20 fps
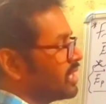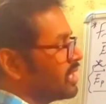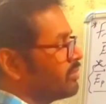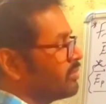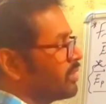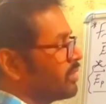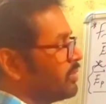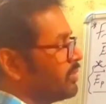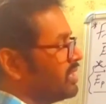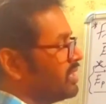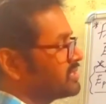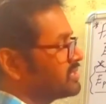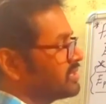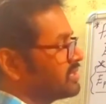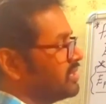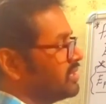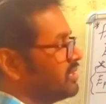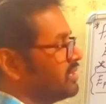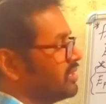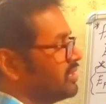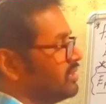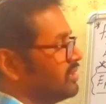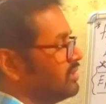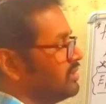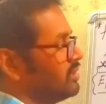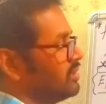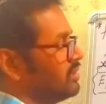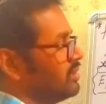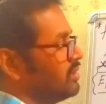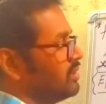I am replacing here,
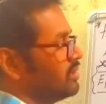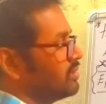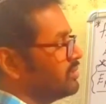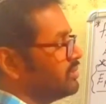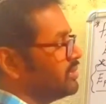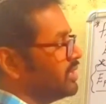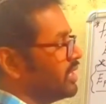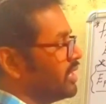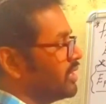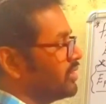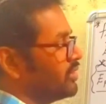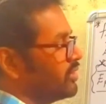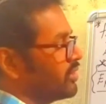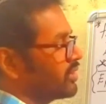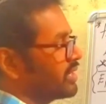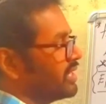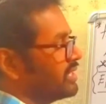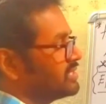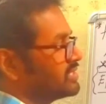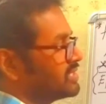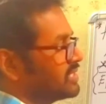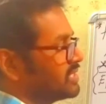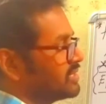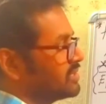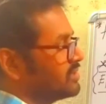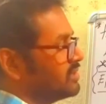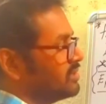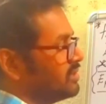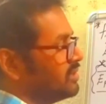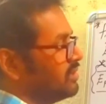there you are
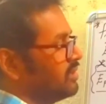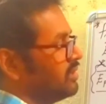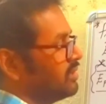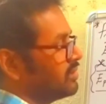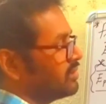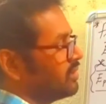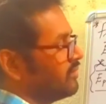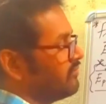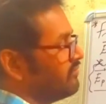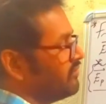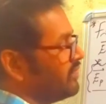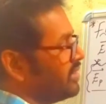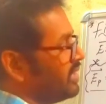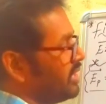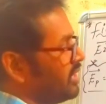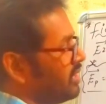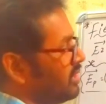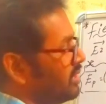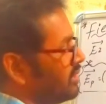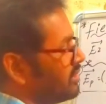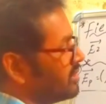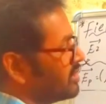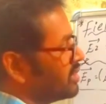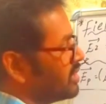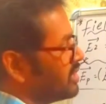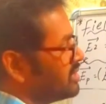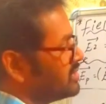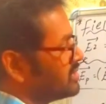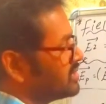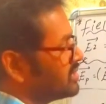getting the field
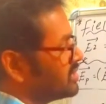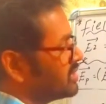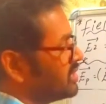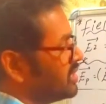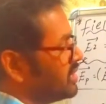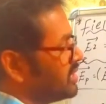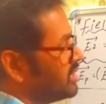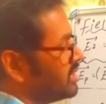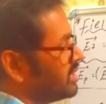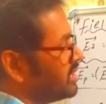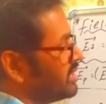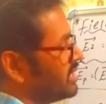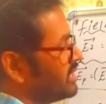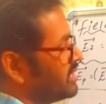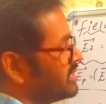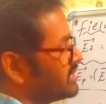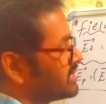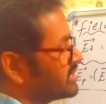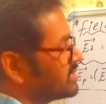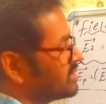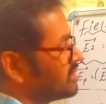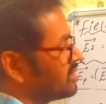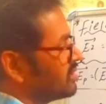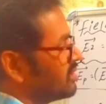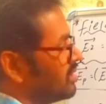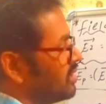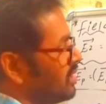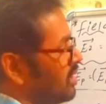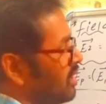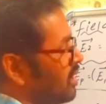intensity is
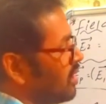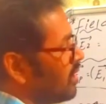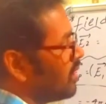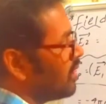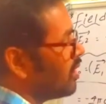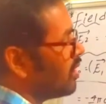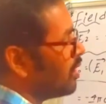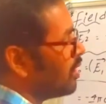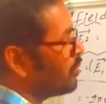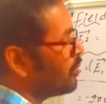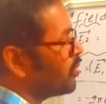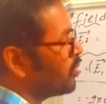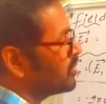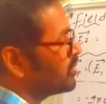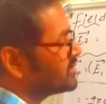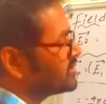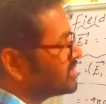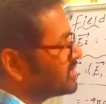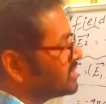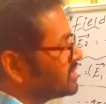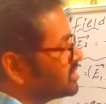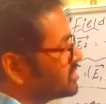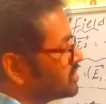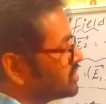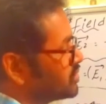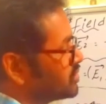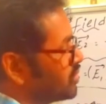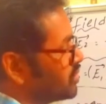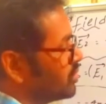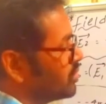
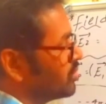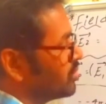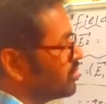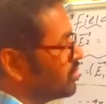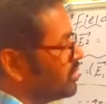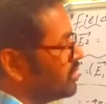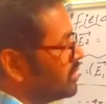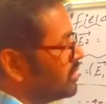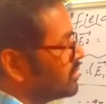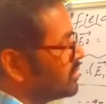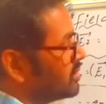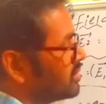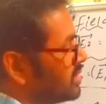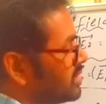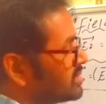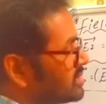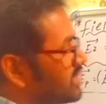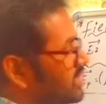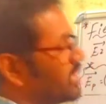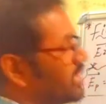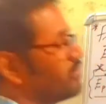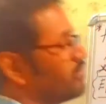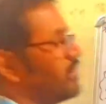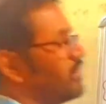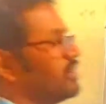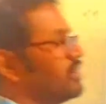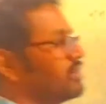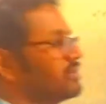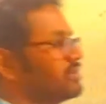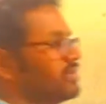opposite to this A
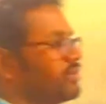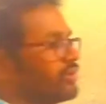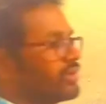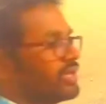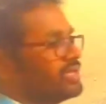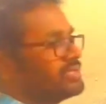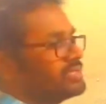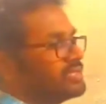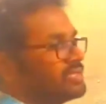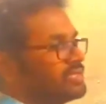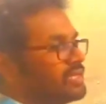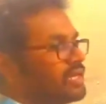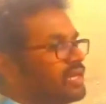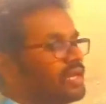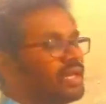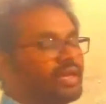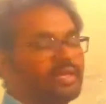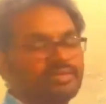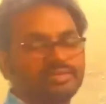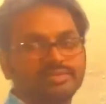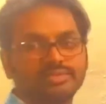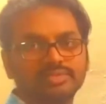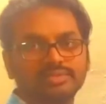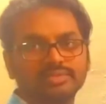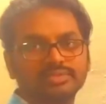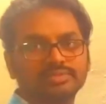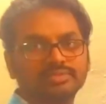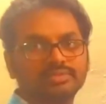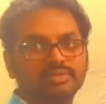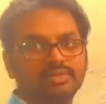bar. There you can see the
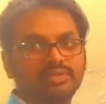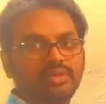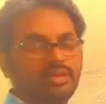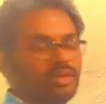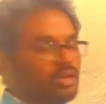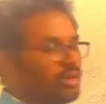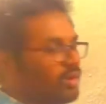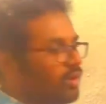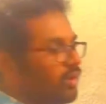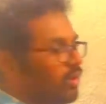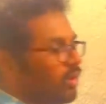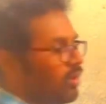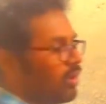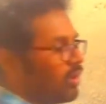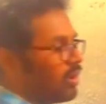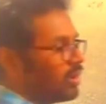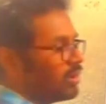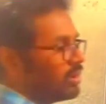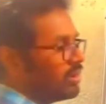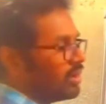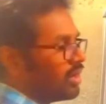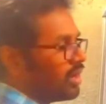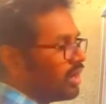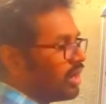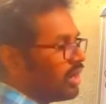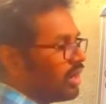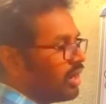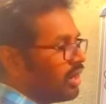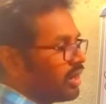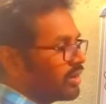lines. All
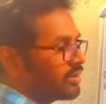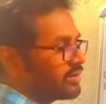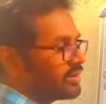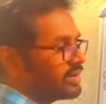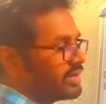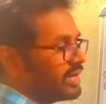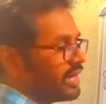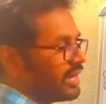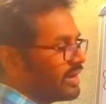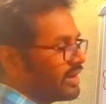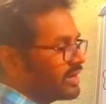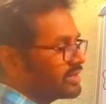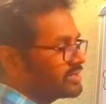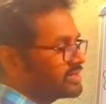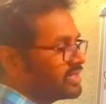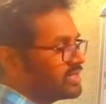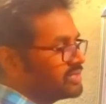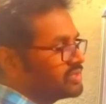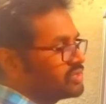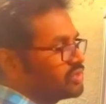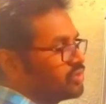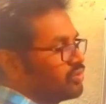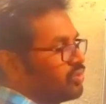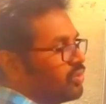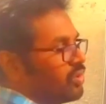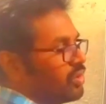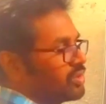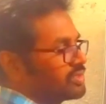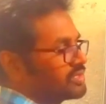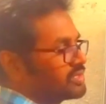are directed
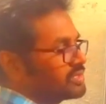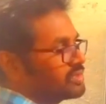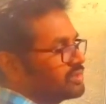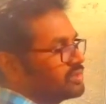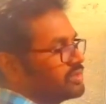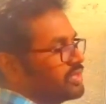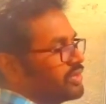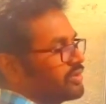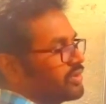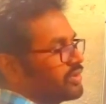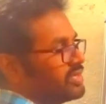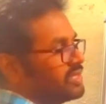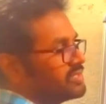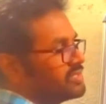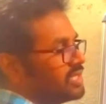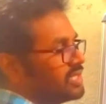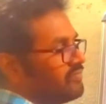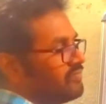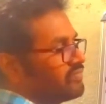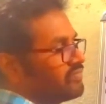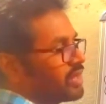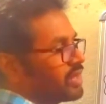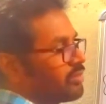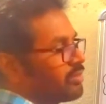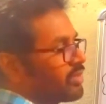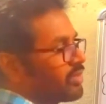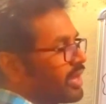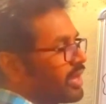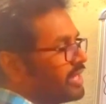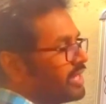towards, there you can see
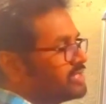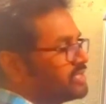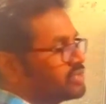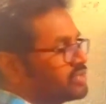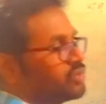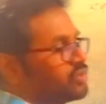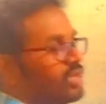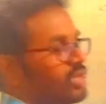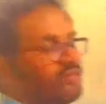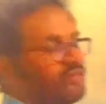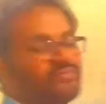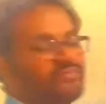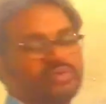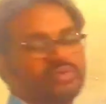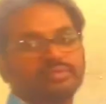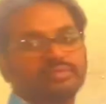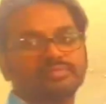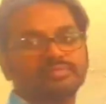from right to left.